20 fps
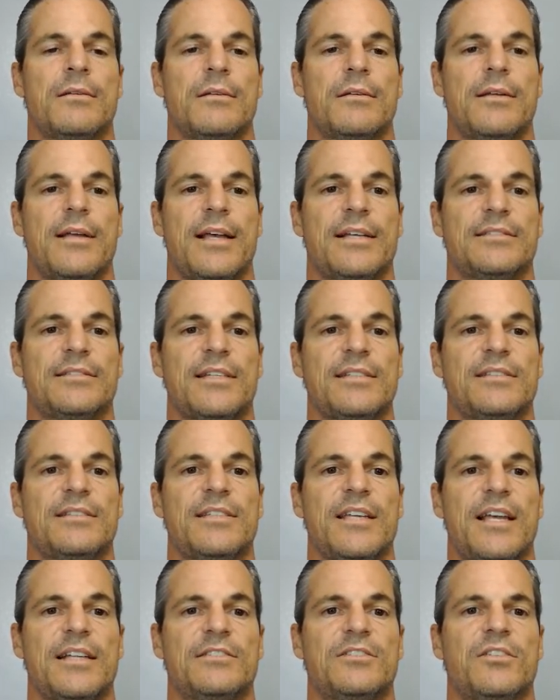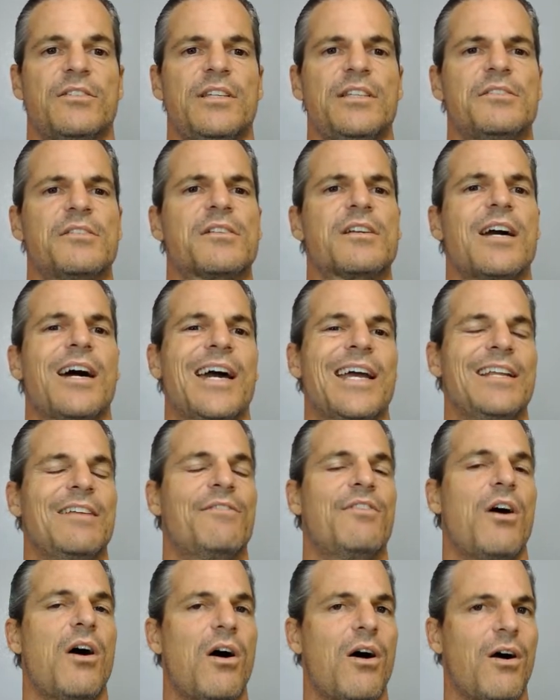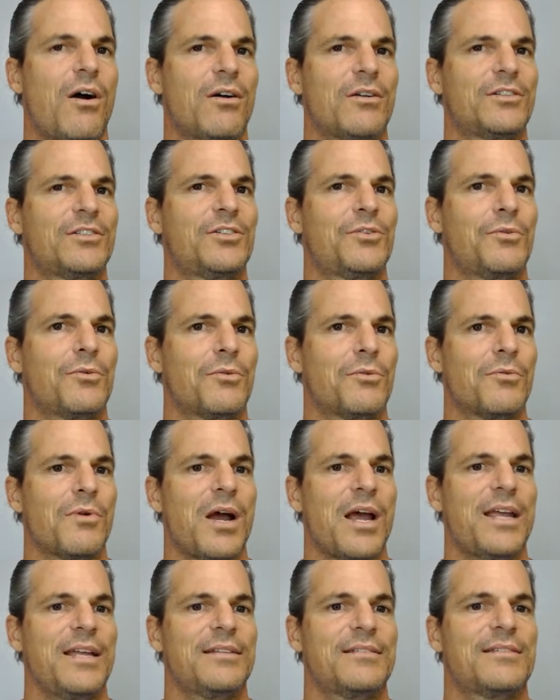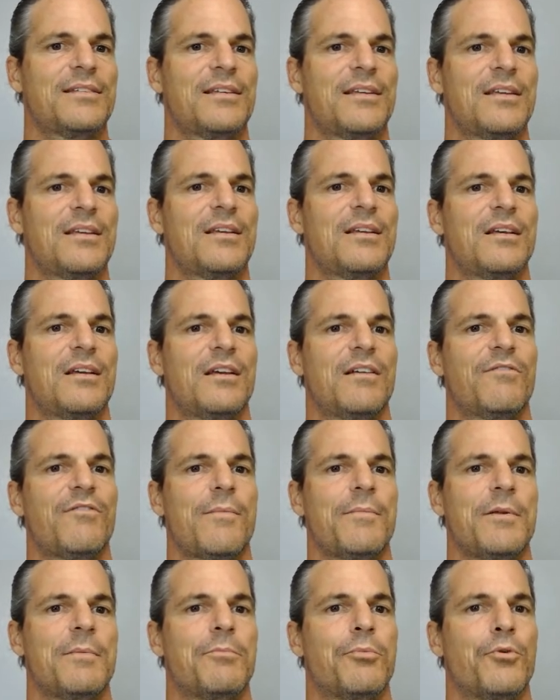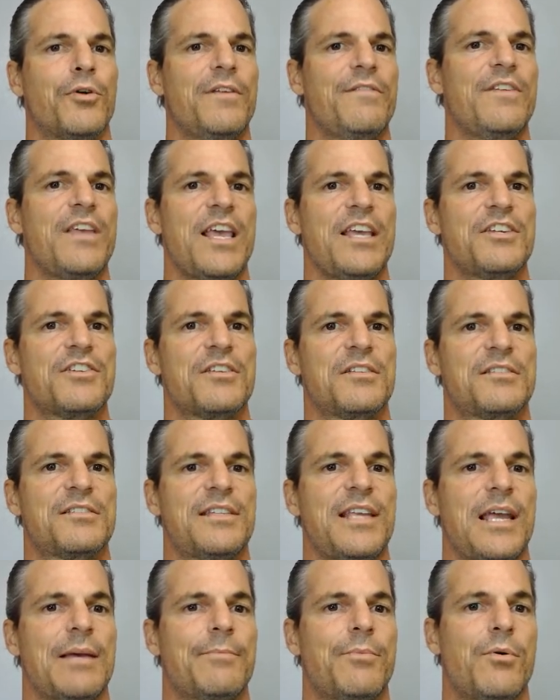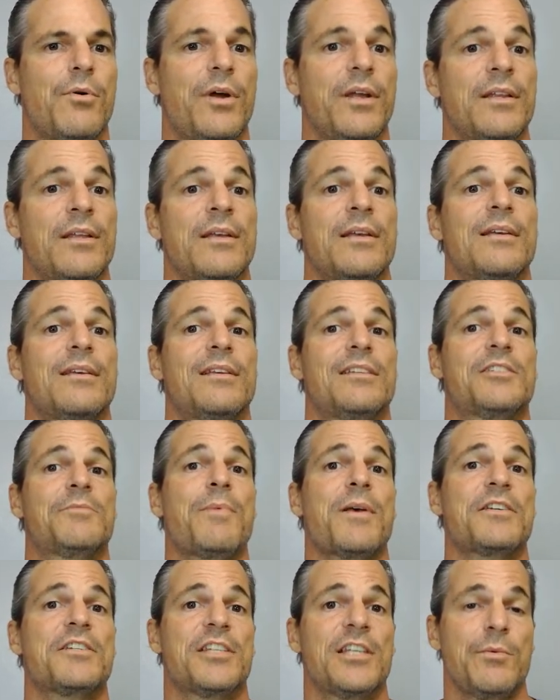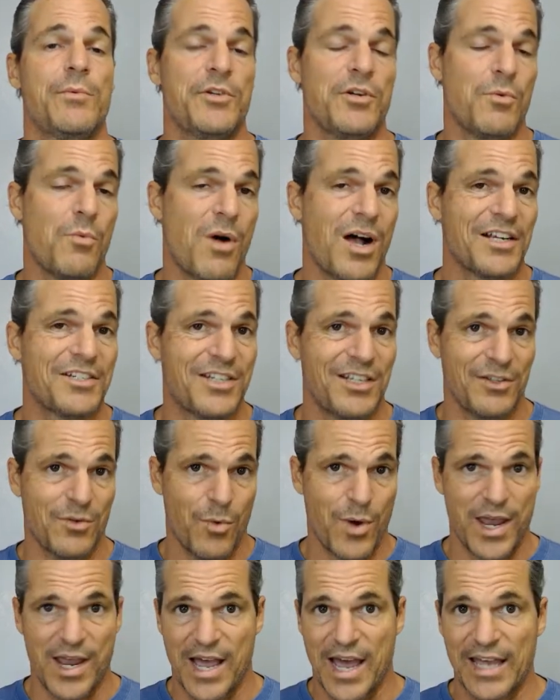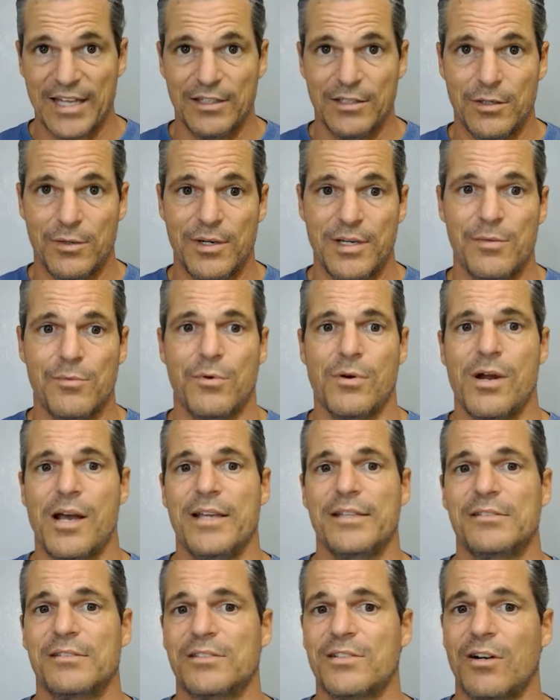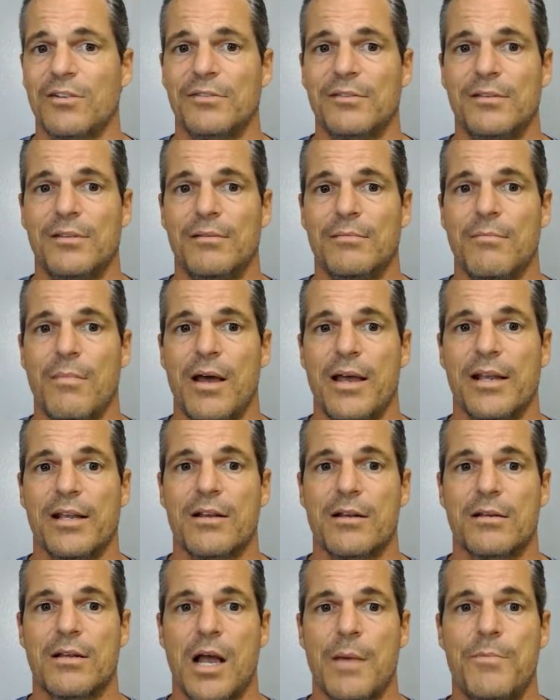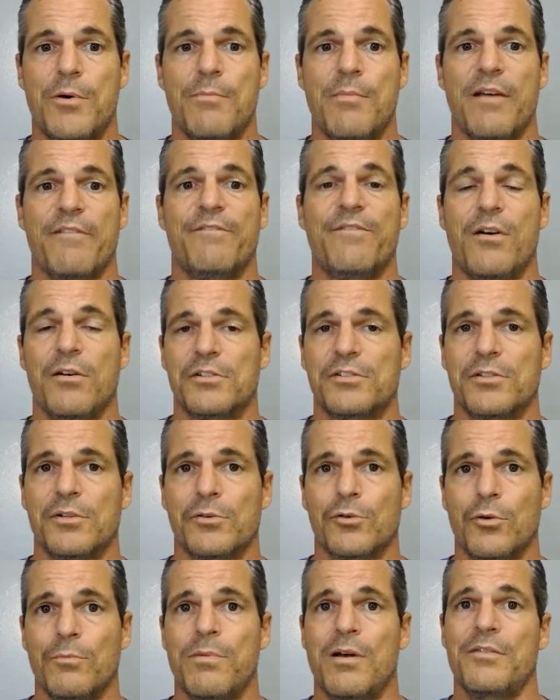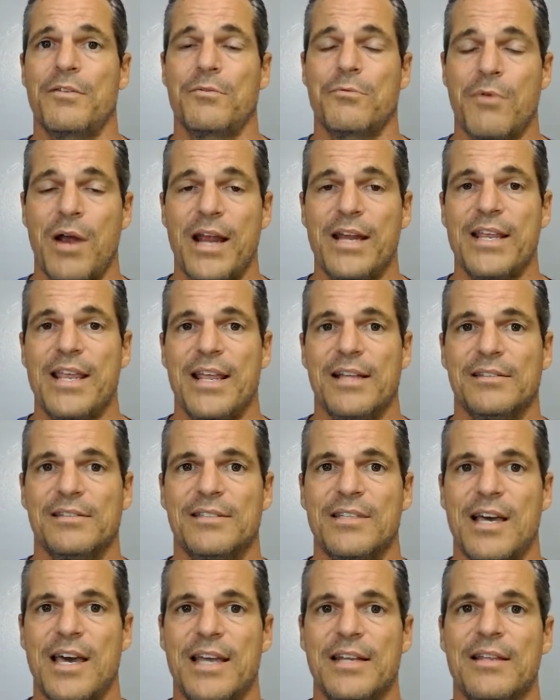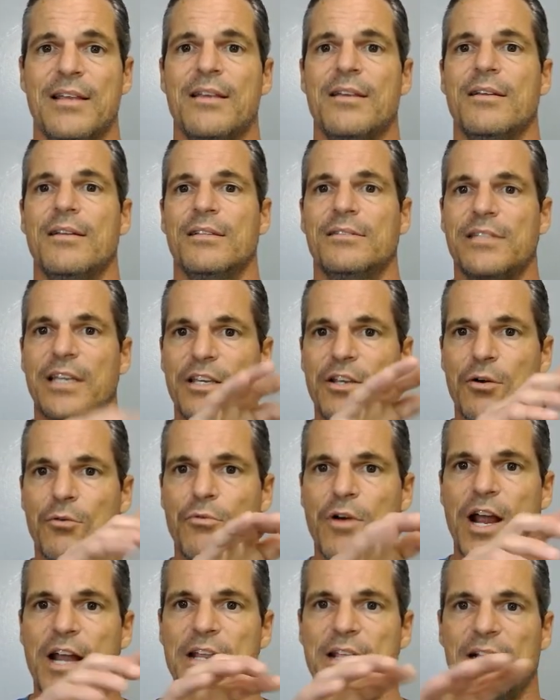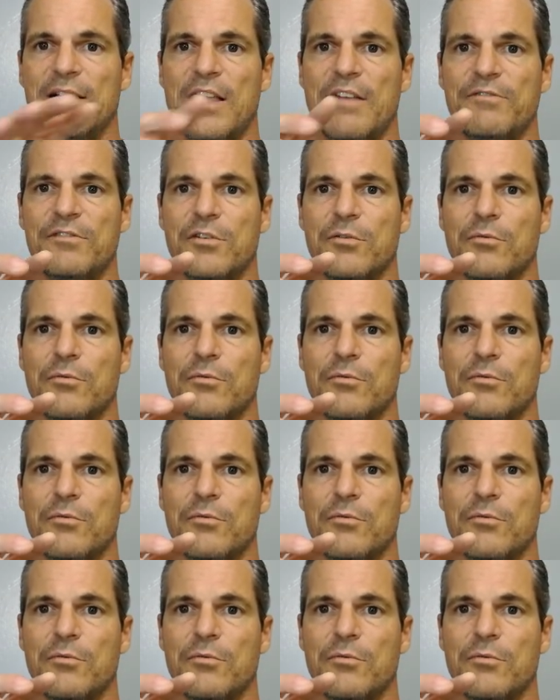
as I said. So these are kind of hard to write from an abbreviation standpoint, especially when you're watching the way I do it, where I start my, I put my functional group on the right-hand side. It's like you're writing left to